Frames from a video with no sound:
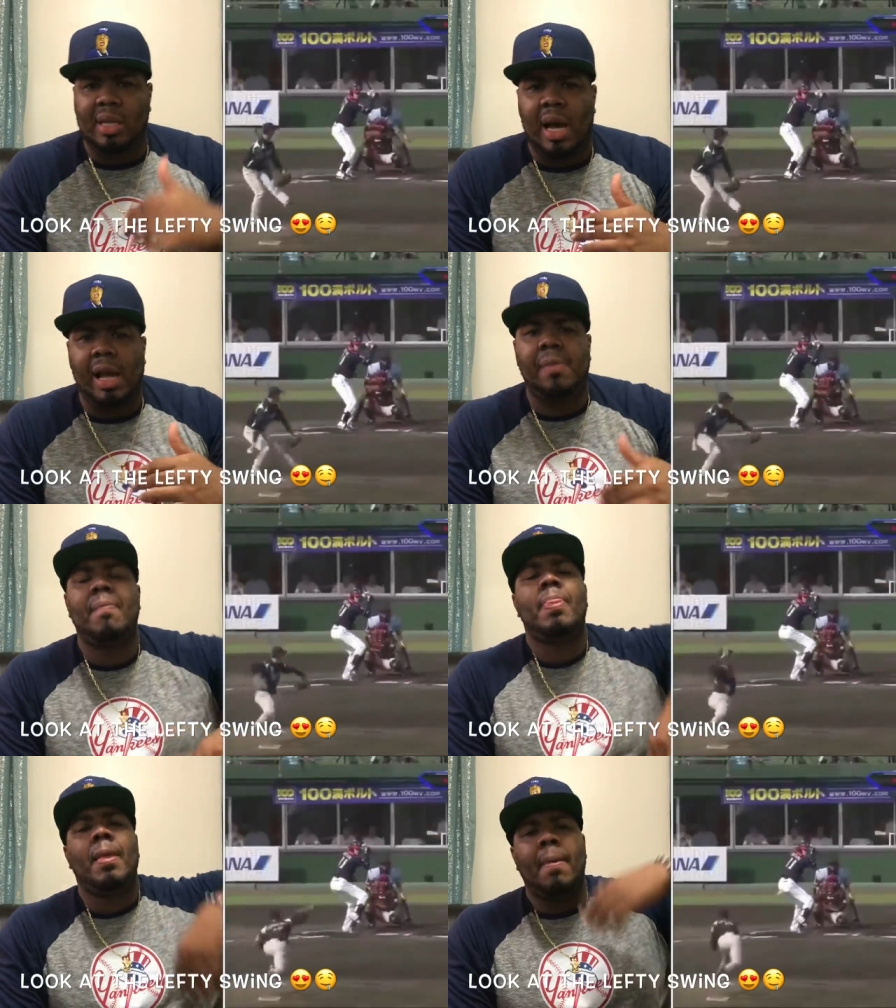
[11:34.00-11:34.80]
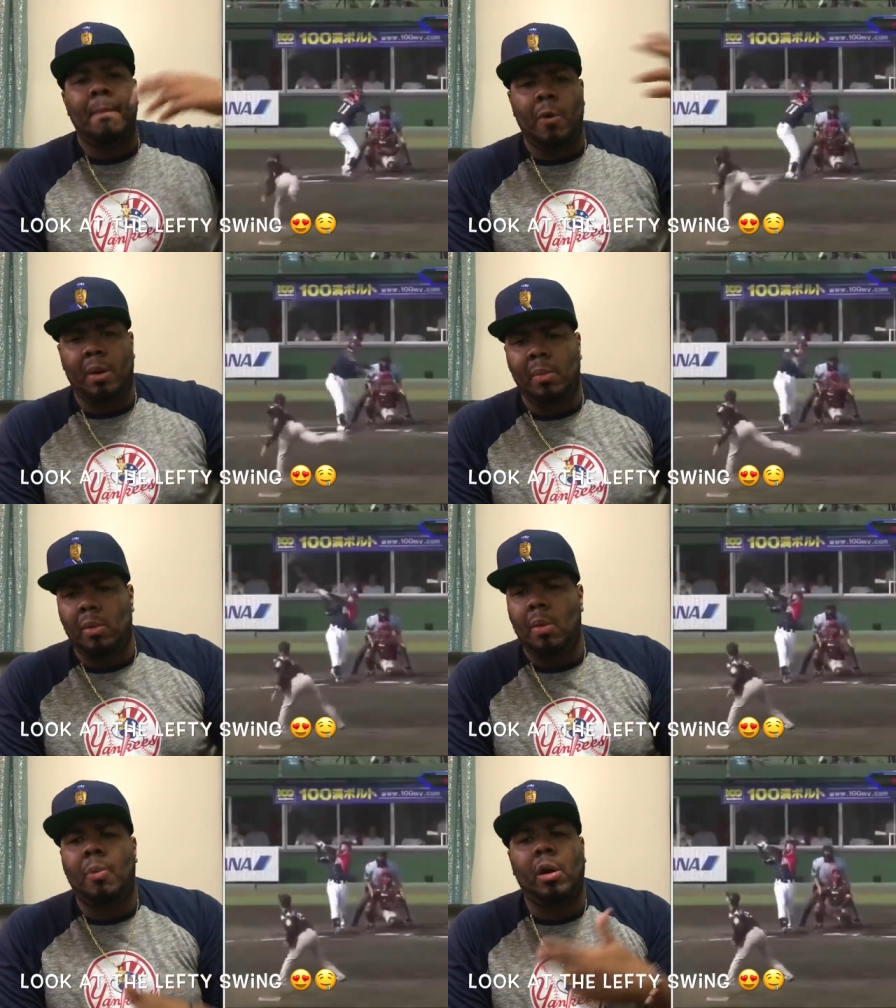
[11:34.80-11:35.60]
sign, bring
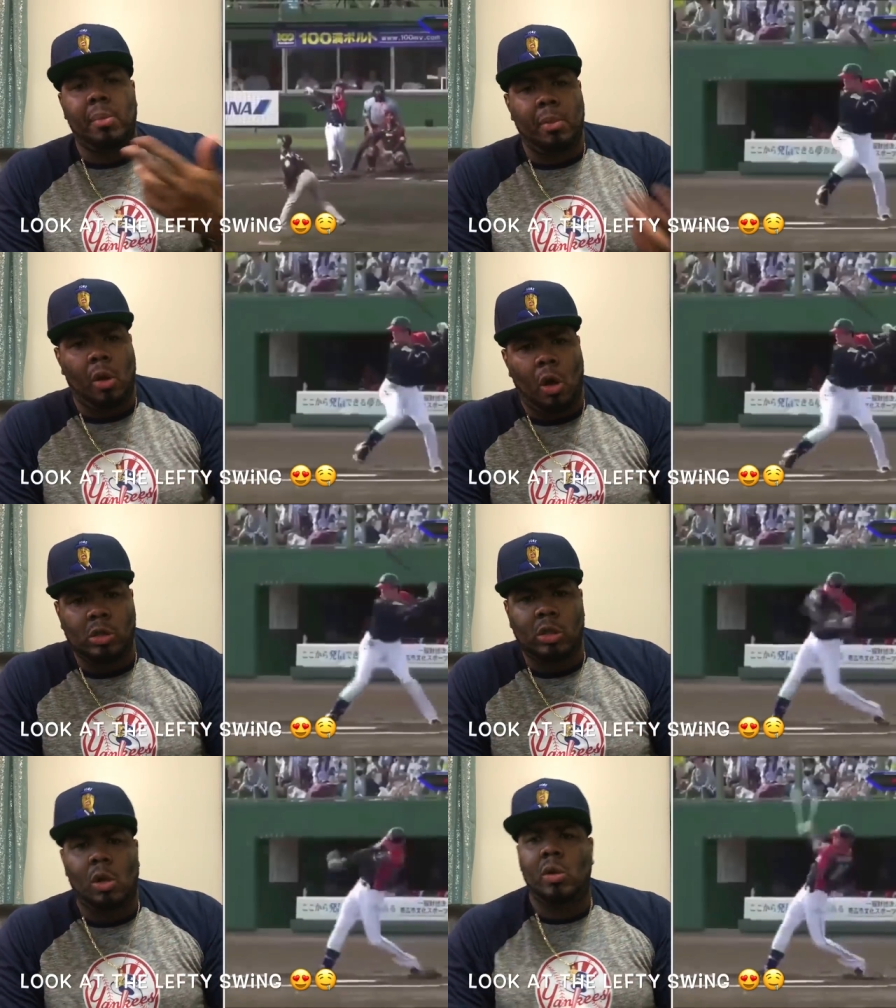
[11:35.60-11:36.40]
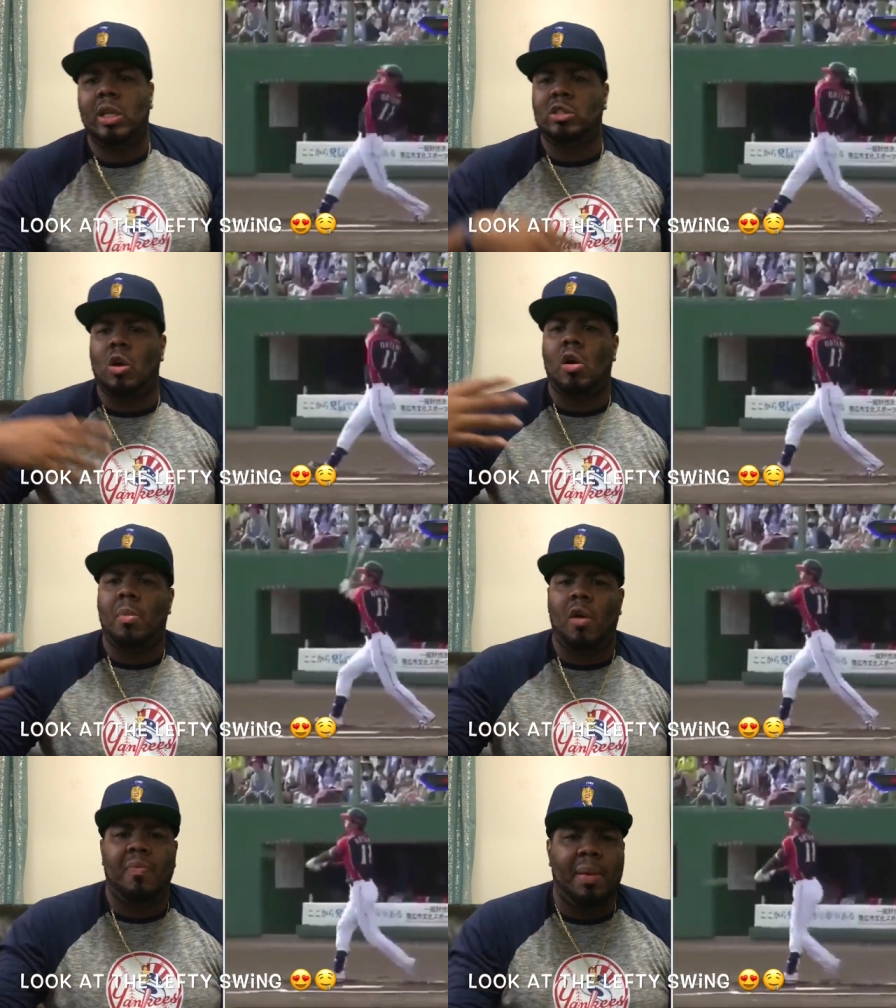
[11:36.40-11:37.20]
him, bring him along slowly. Start
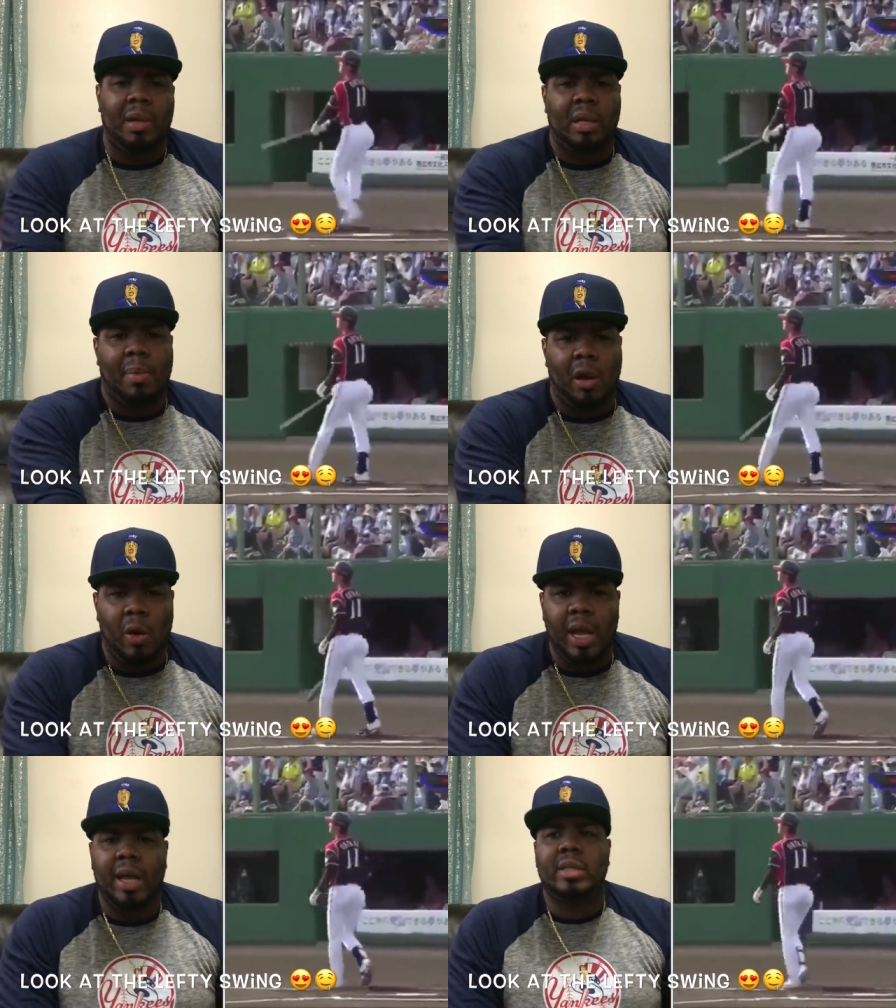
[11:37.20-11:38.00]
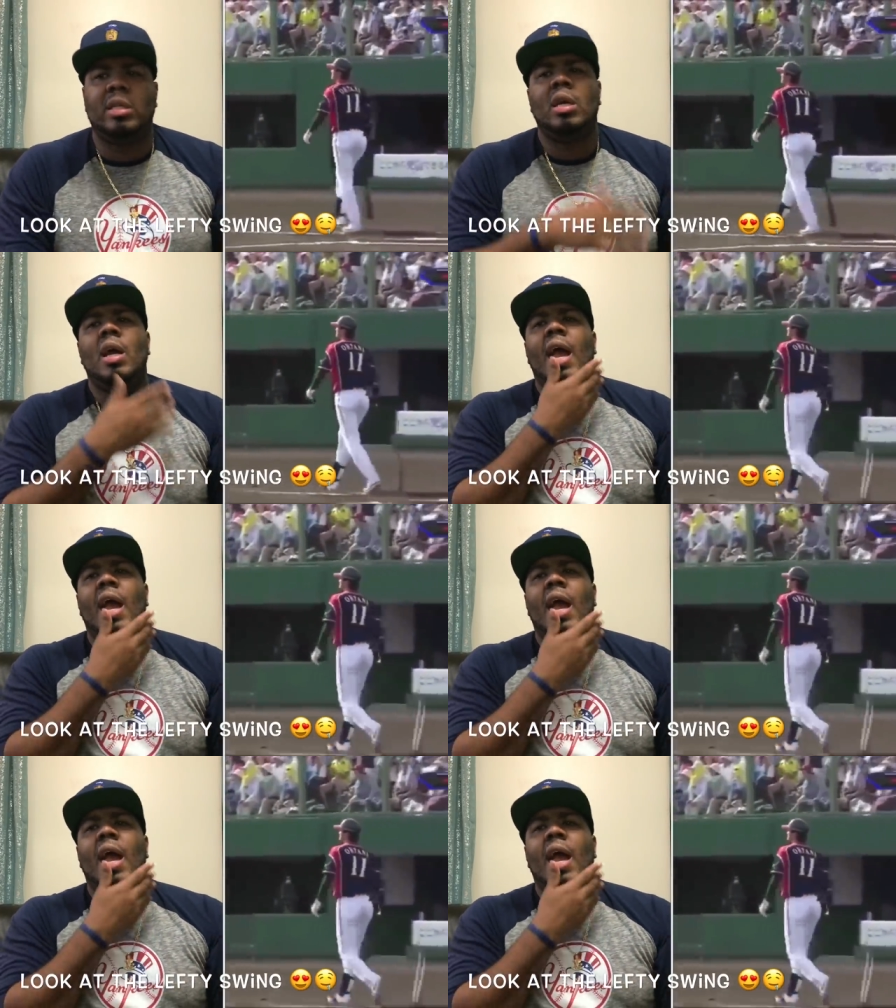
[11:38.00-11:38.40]
him off maybe in the minor leagues,